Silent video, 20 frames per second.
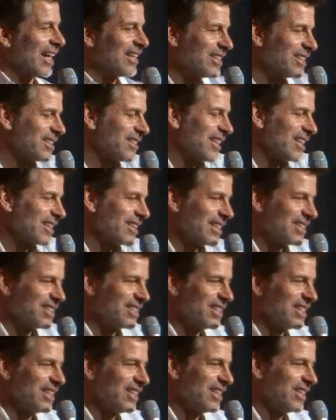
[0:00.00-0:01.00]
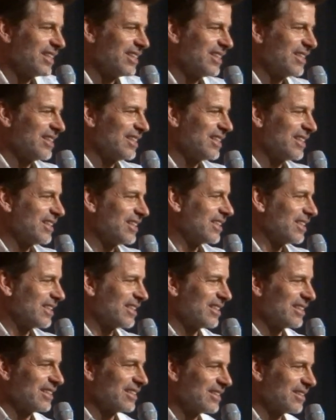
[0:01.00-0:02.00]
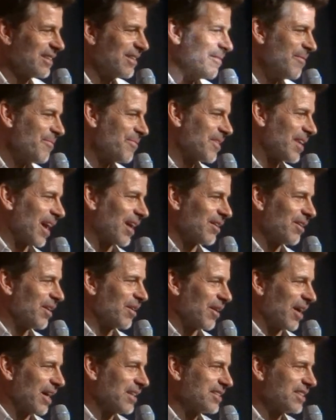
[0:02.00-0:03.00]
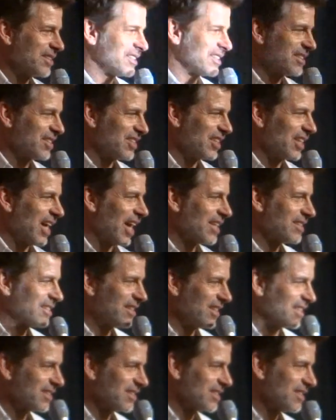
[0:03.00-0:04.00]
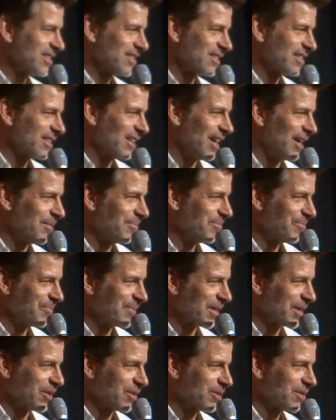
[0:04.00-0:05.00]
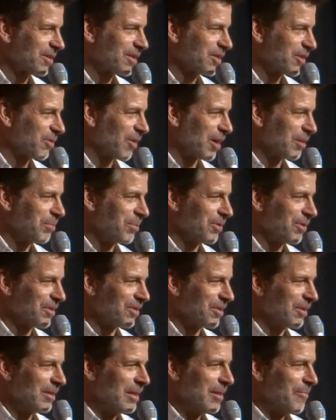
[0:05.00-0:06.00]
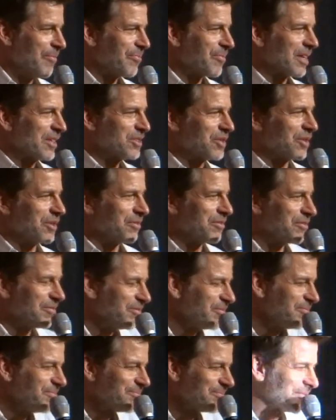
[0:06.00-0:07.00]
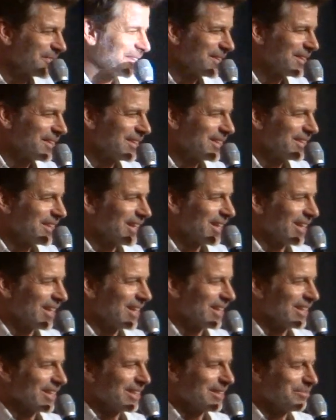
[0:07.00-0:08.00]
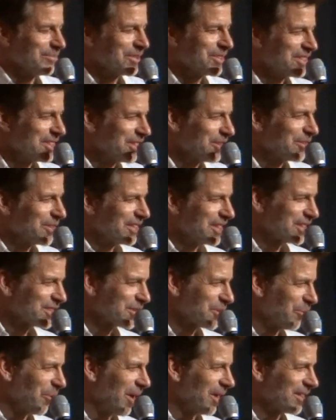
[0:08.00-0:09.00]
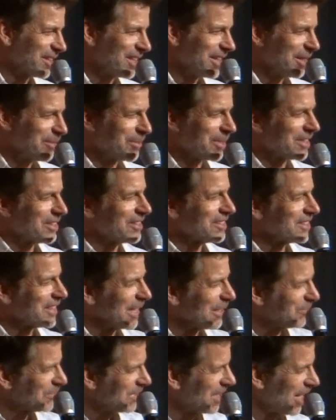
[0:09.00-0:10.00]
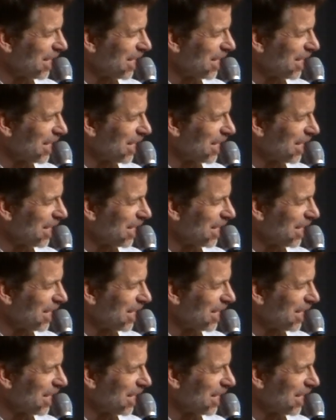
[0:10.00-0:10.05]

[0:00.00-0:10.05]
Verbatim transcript: I just think that she I don't know, I just, she has this um, incredible sort of uh, mysterious quality, but at the same